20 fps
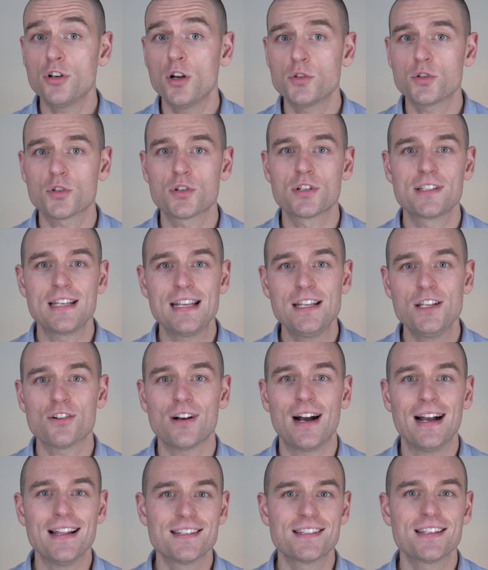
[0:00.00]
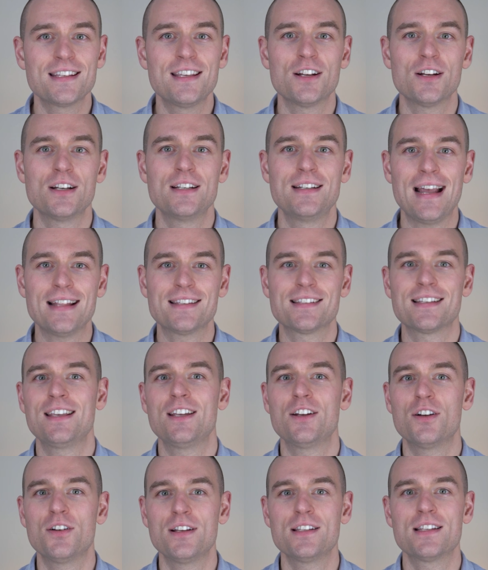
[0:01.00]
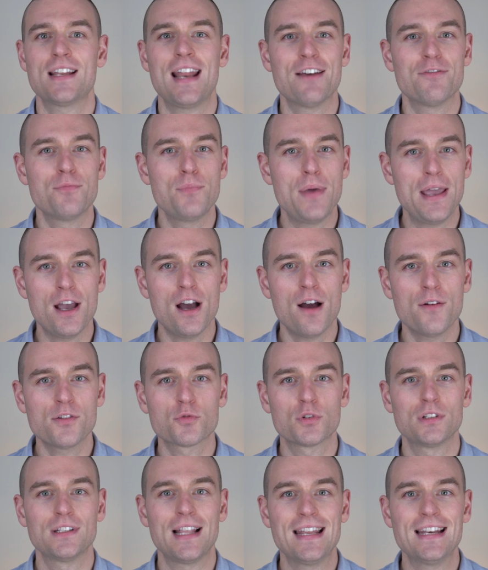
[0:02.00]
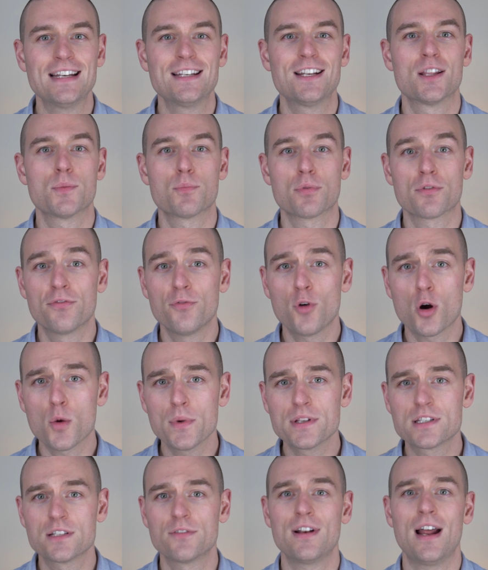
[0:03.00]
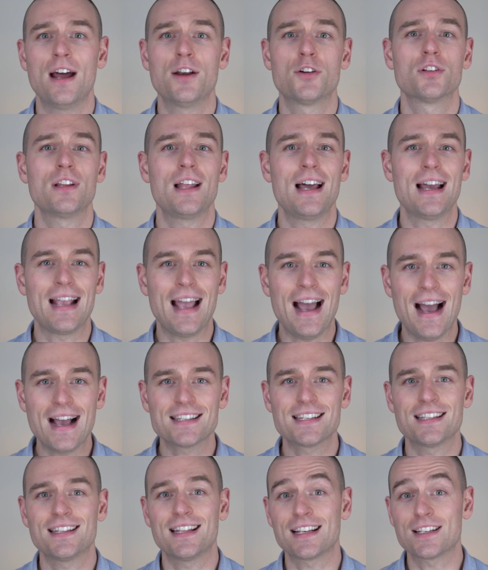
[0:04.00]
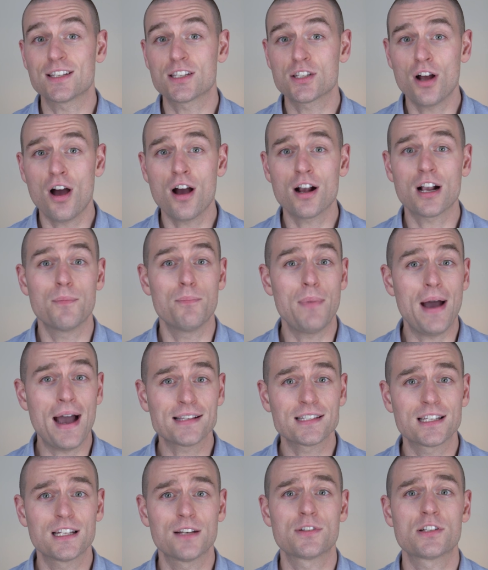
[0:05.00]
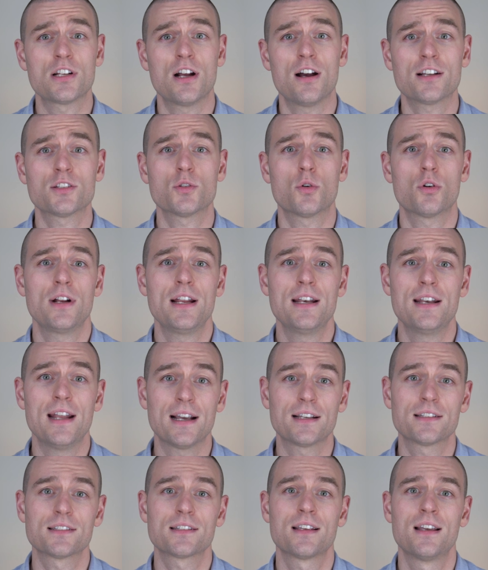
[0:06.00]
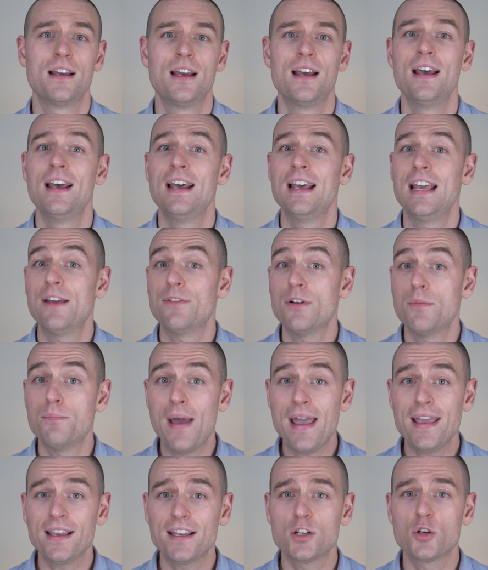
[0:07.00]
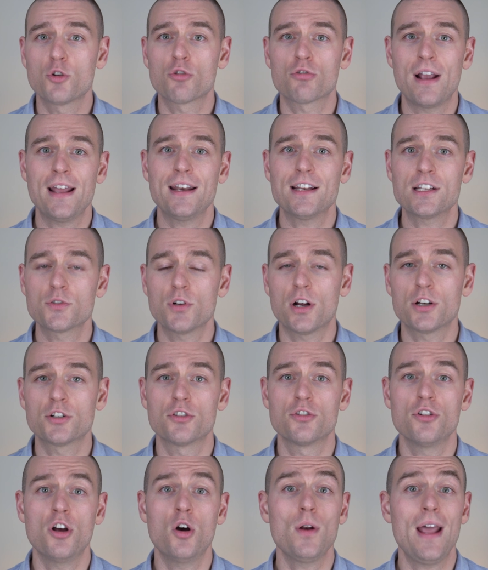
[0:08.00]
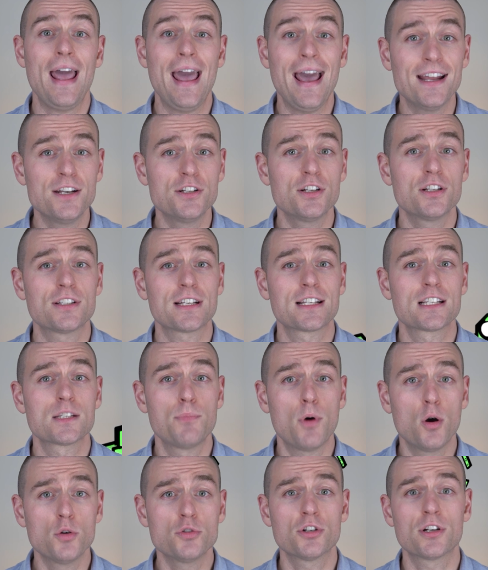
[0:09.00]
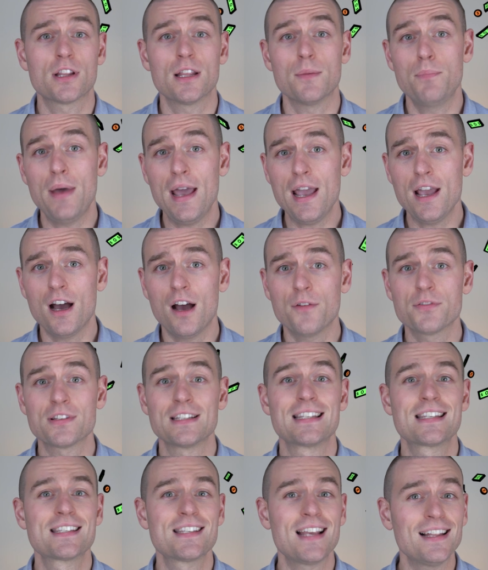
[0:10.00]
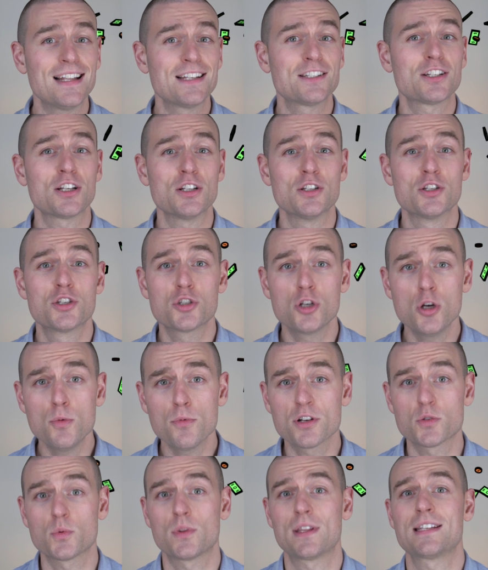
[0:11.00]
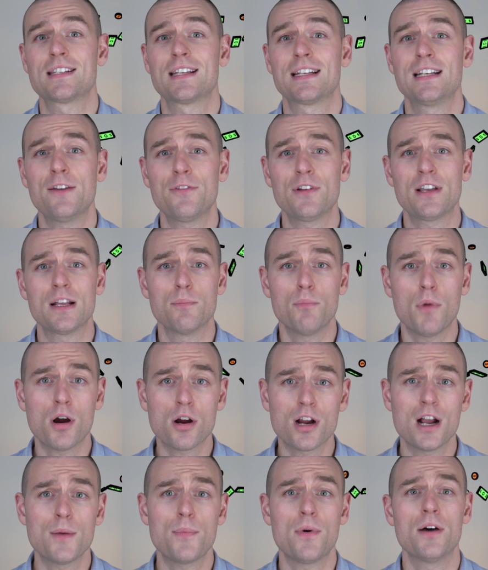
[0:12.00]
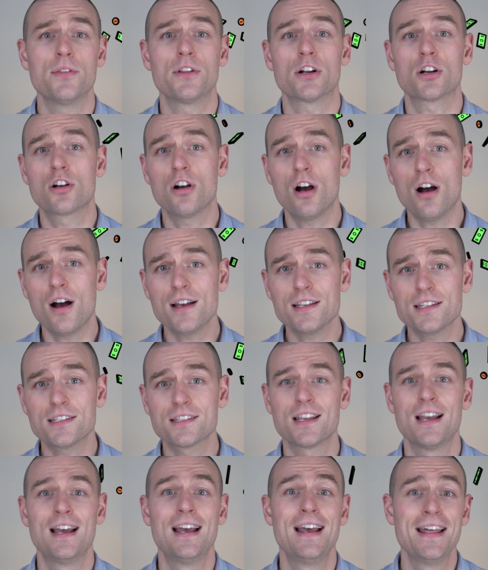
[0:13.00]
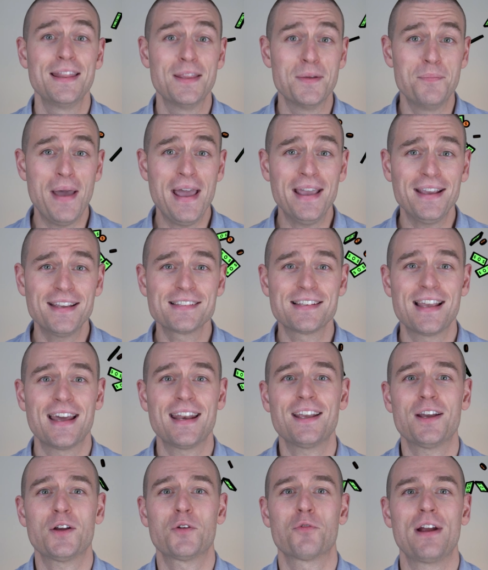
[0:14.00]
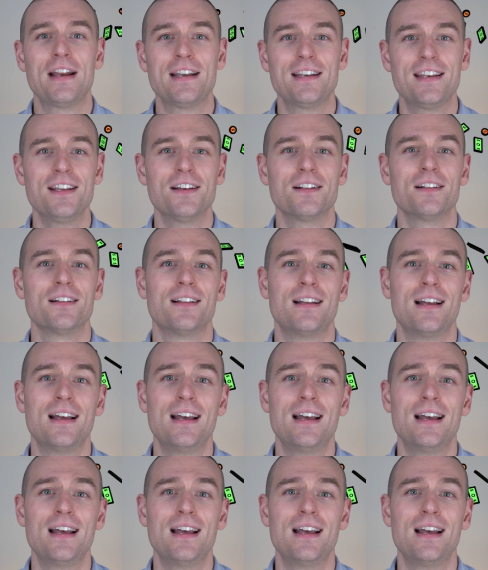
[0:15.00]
notes are senior unsecured debt securities that have payoffs related to the performance of an underlying asset like a stock, a basket of stocks, or an index. If a bank can create a structured note, hedge its exposure to the payoffs, and sell it to consumers with a significant markup on their costs, the bank is getting a great deal.